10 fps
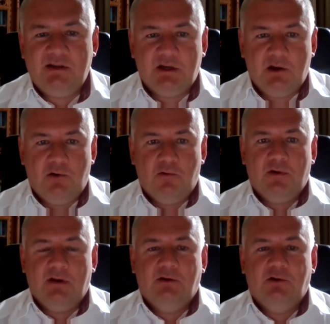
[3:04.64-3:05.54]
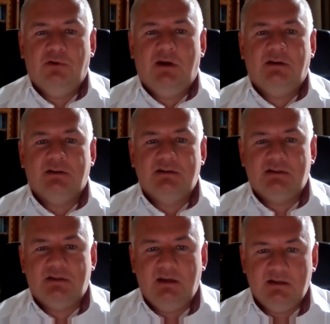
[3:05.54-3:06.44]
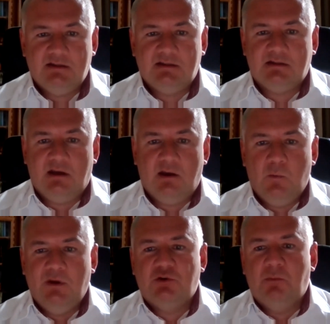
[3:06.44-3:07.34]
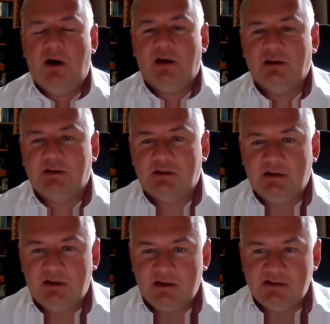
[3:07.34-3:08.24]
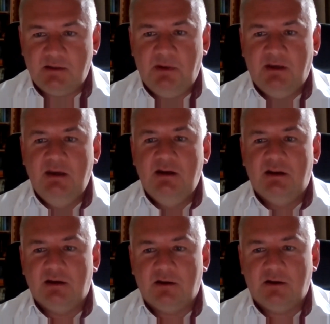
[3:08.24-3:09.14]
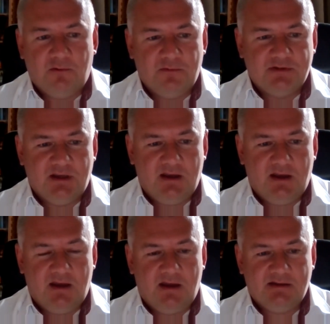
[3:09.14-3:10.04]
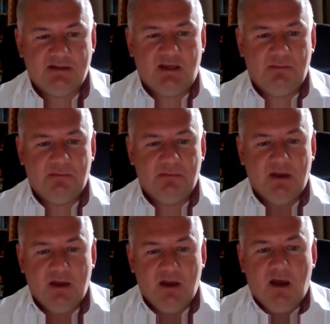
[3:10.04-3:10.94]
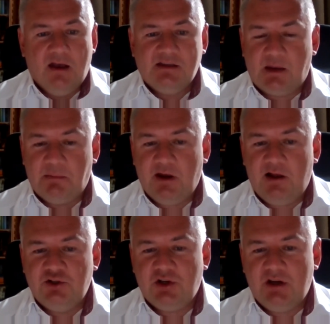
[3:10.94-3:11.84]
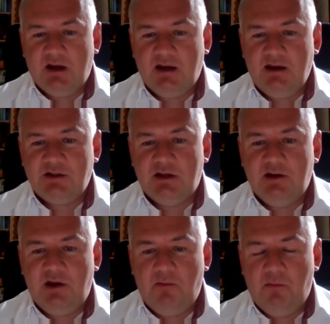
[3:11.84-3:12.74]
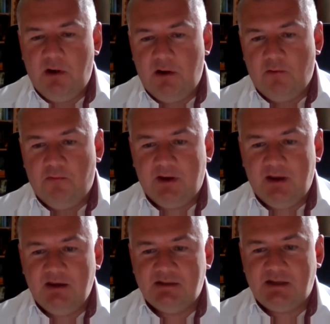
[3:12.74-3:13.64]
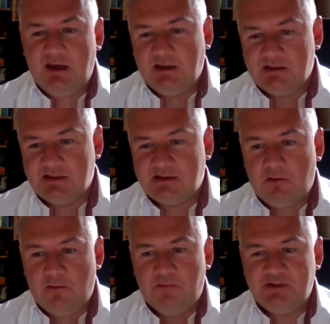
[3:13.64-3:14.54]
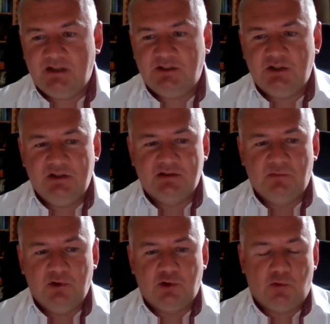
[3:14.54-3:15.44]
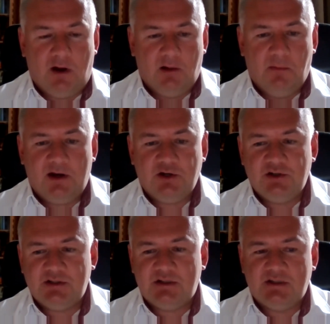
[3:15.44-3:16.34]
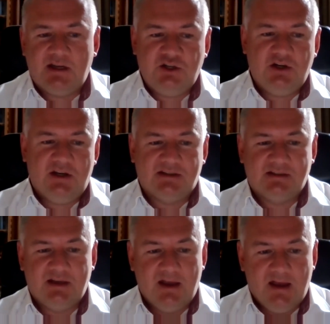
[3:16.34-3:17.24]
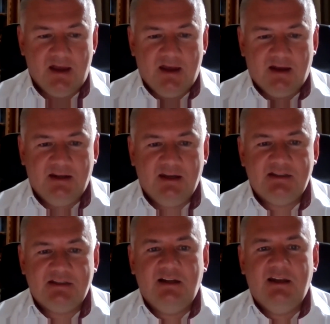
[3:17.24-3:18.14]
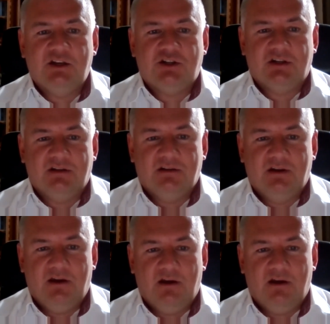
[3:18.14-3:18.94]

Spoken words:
Massacre in the United States, which marked the beginning of the same subculture, had a number of key signs of Satanism ritual murders, such as date selection.